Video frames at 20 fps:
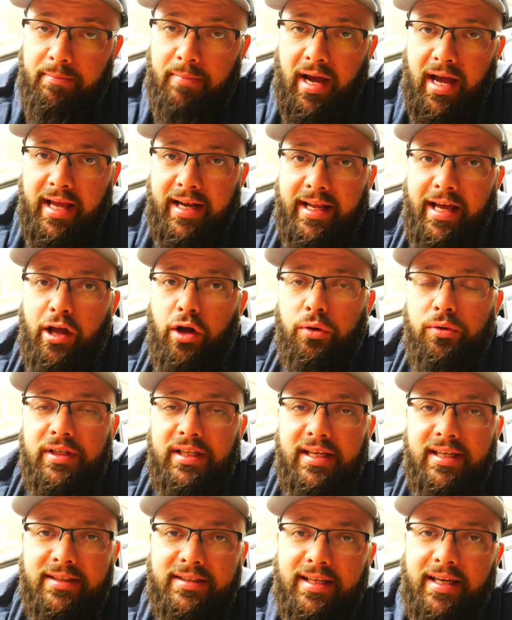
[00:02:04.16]
in mind, I
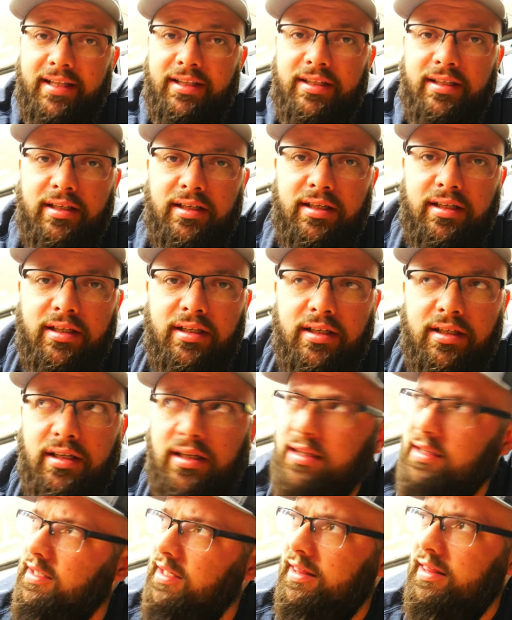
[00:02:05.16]
only hit that, uh,
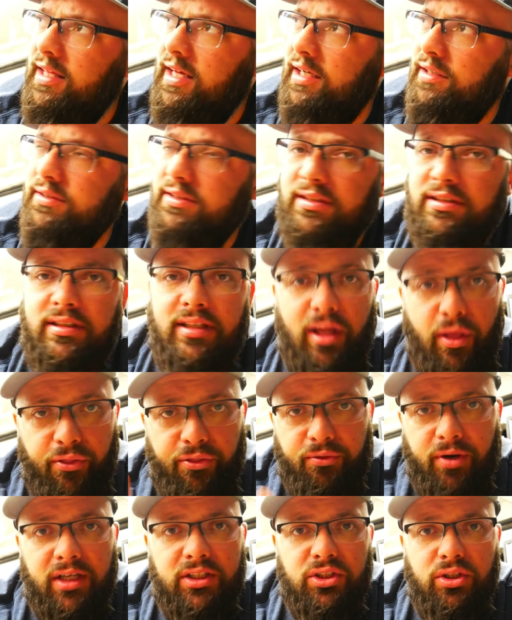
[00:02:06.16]
I think, thousand
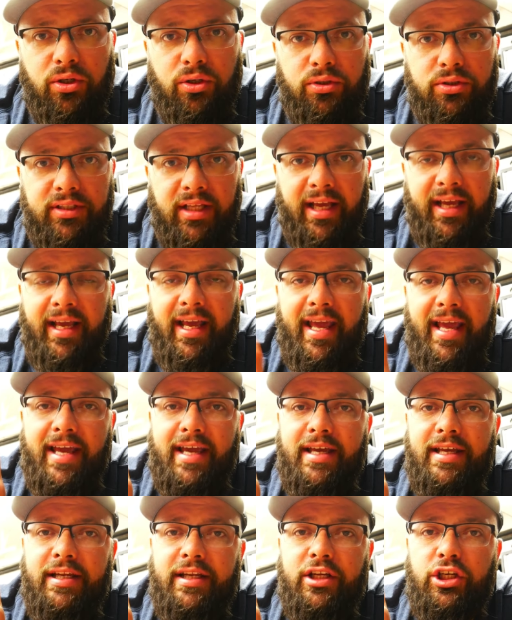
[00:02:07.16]
threshold
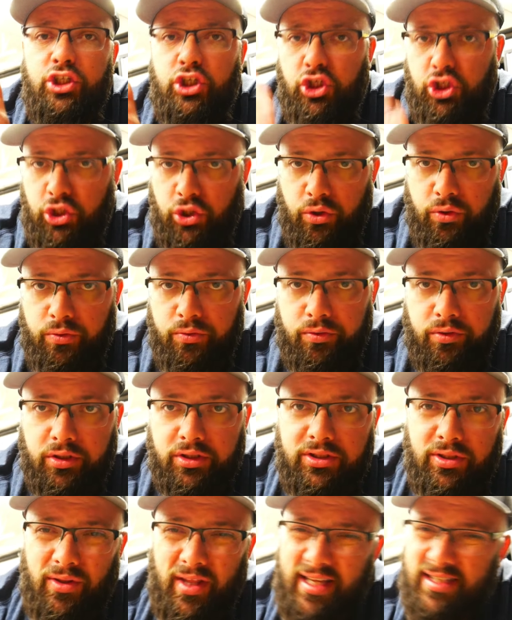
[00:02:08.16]
in June.
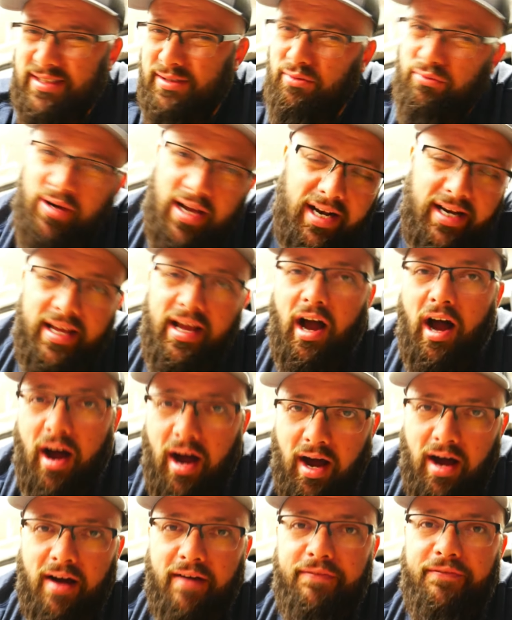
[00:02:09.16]
So that's really
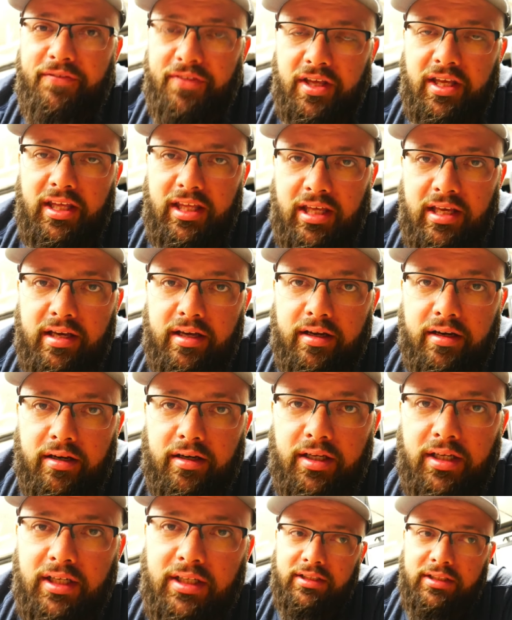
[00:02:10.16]
half the
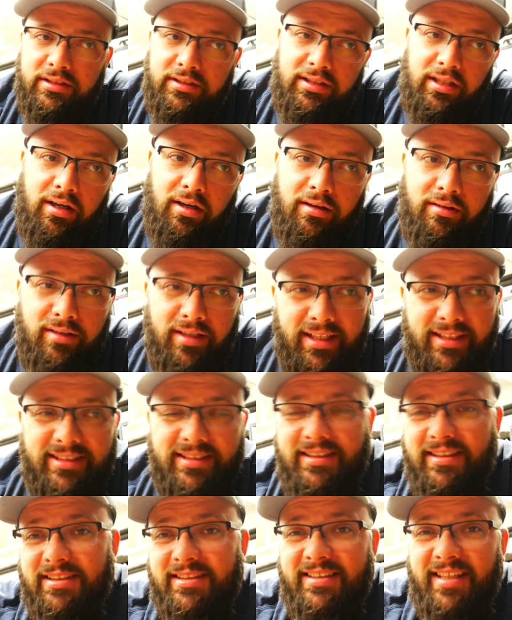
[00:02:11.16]
year. So
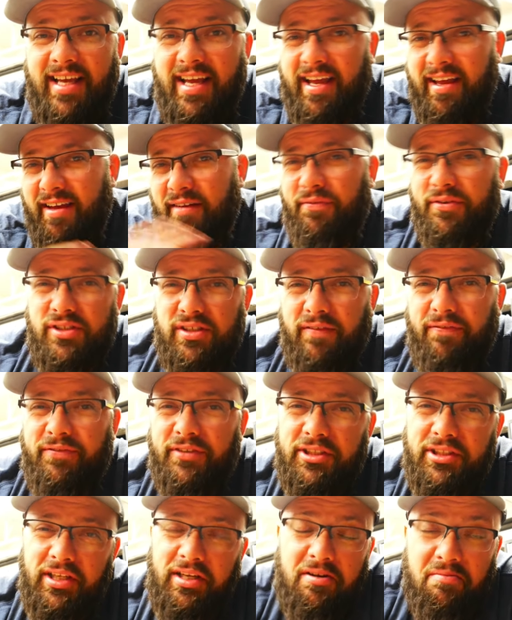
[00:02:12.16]
let's just say if it was a
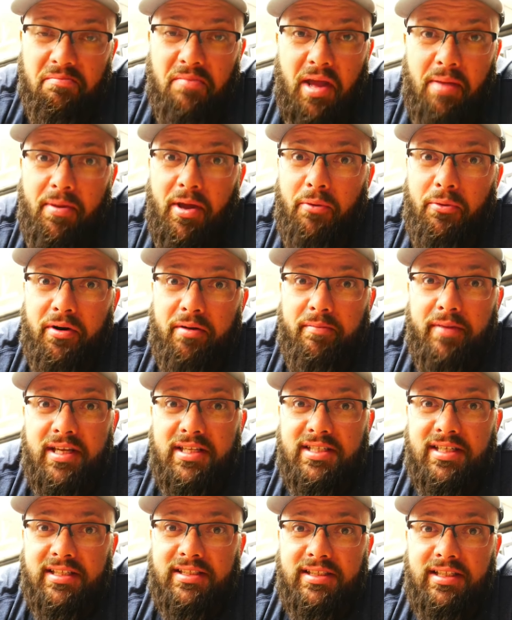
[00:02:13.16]
full year, maybe I would have
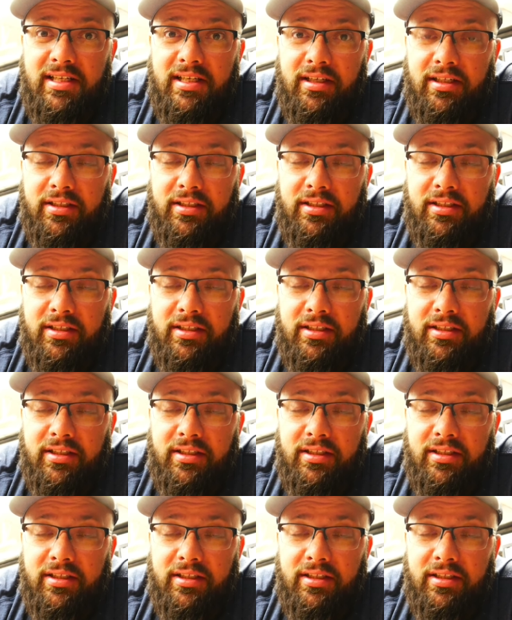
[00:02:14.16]
made sixteen